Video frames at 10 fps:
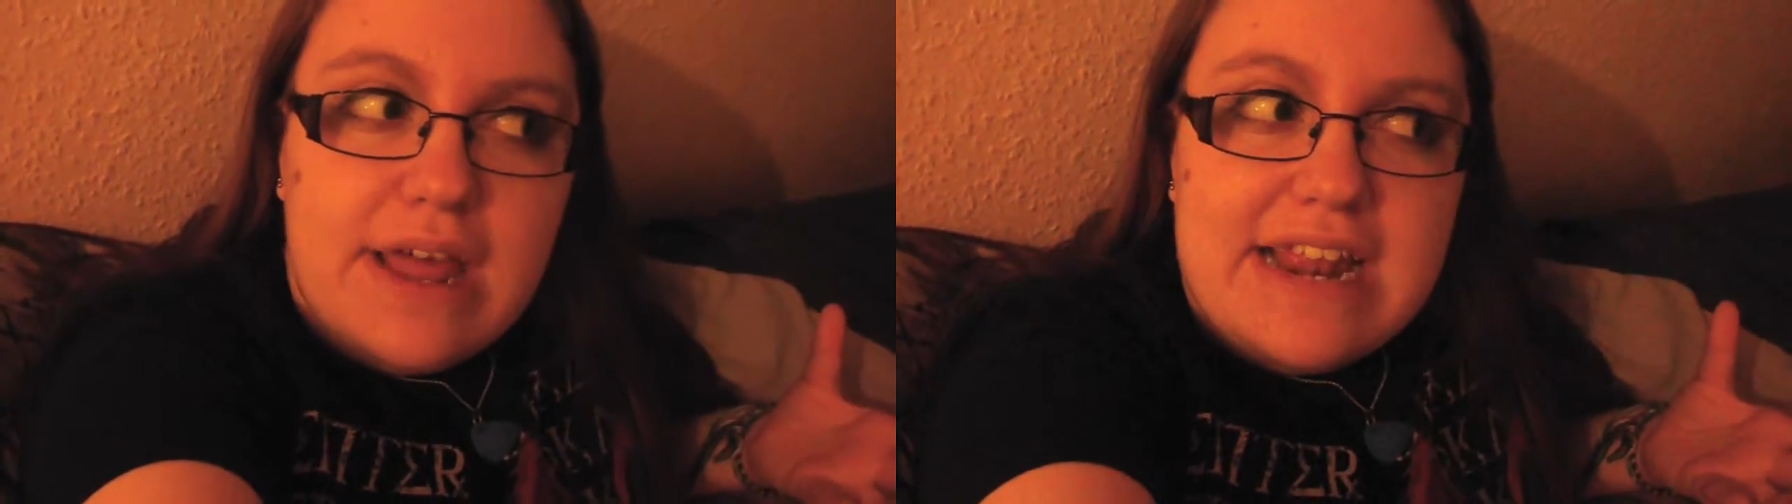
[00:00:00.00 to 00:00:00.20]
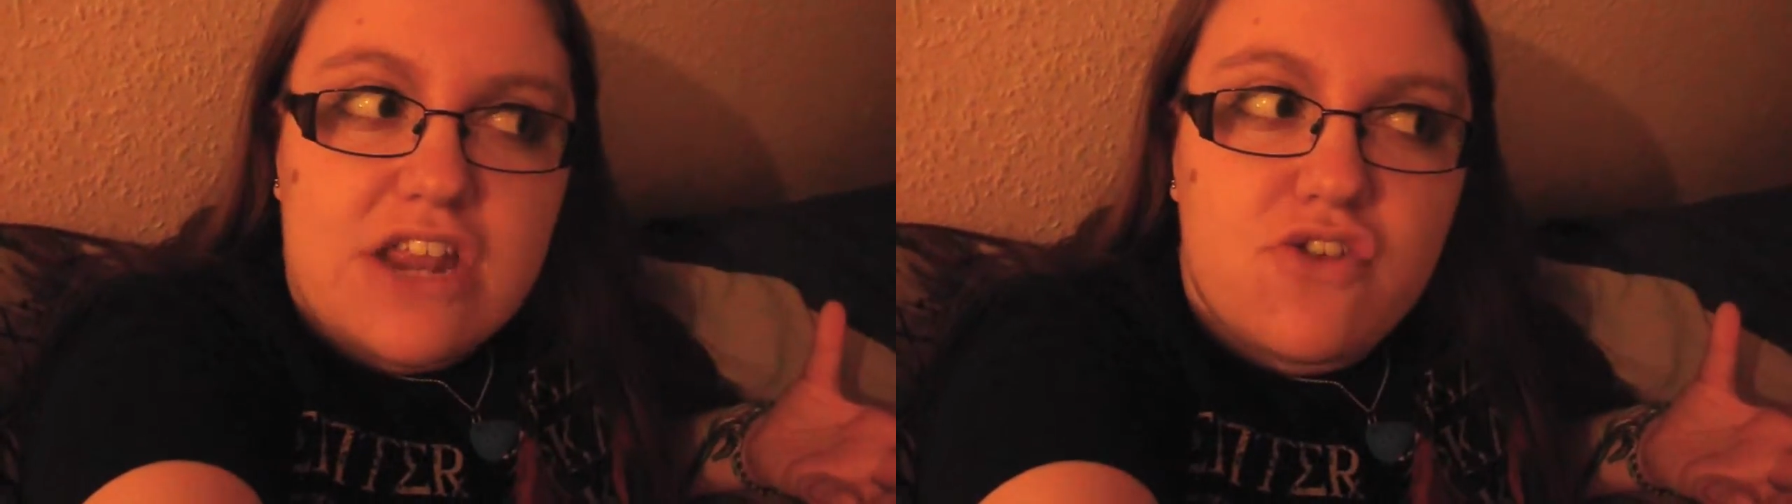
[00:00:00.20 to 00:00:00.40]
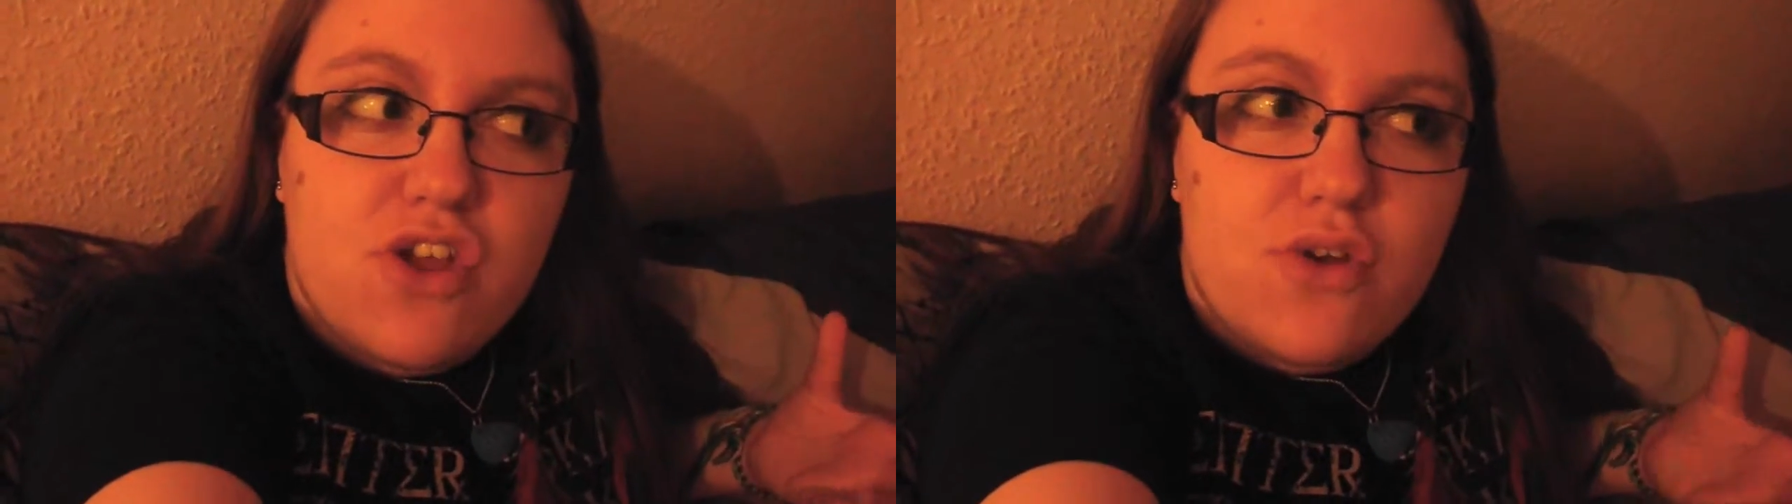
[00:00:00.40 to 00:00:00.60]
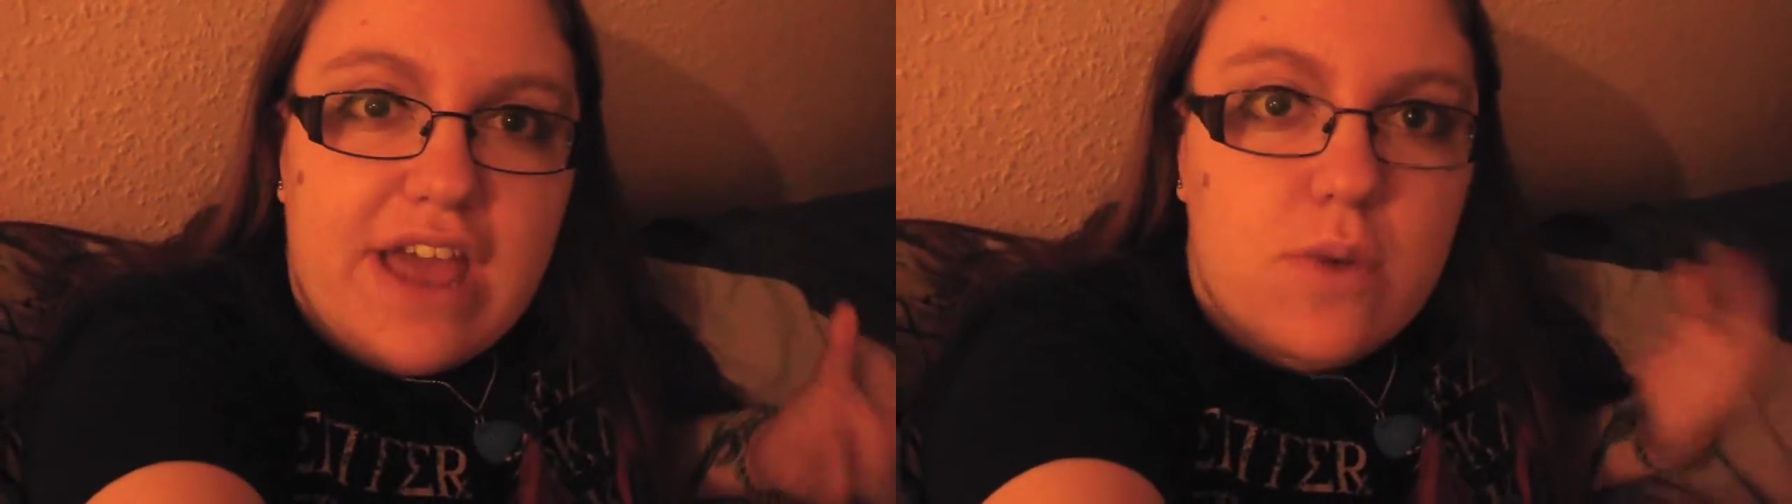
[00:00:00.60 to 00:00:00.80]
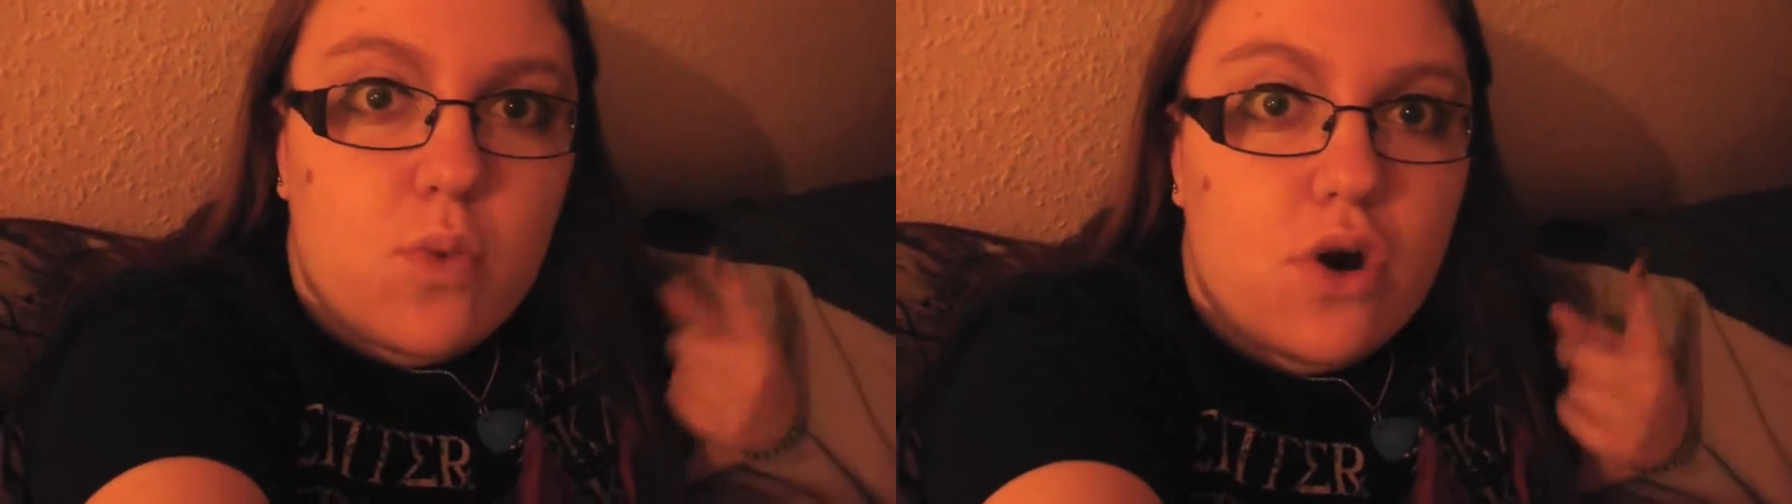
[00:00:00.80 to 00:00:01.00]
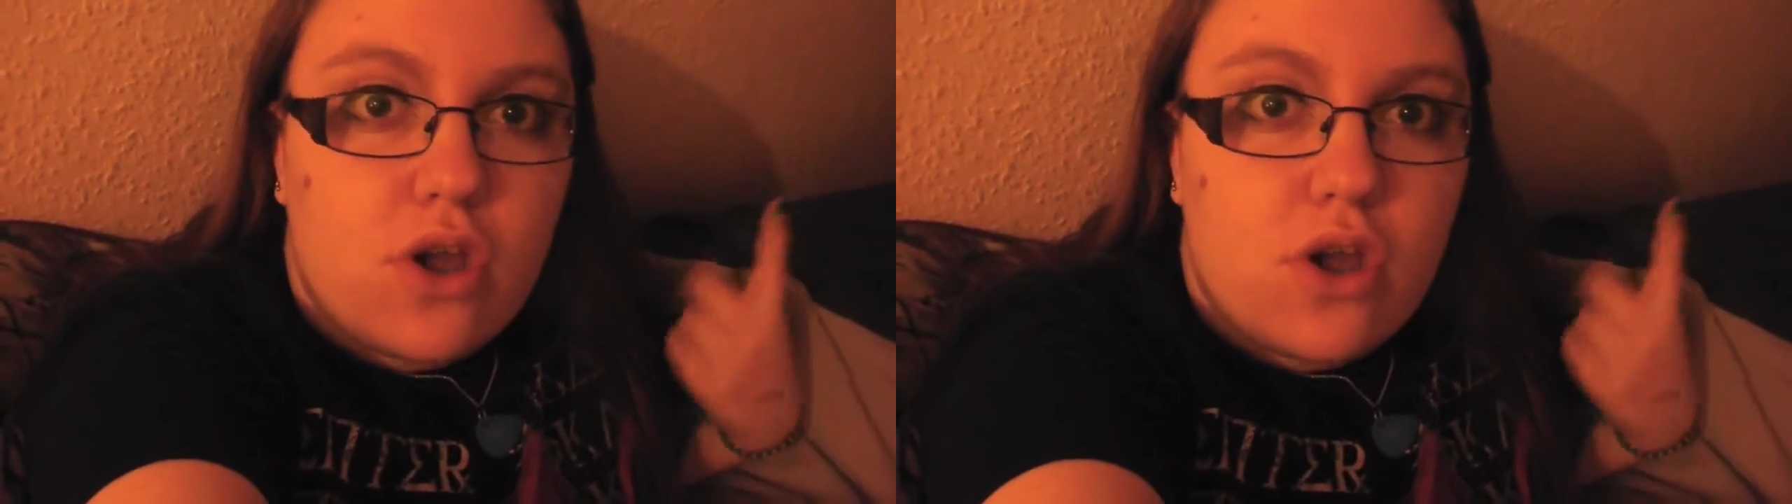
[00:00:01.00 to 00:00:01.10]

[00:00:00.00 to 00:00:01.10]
I'd literally only had one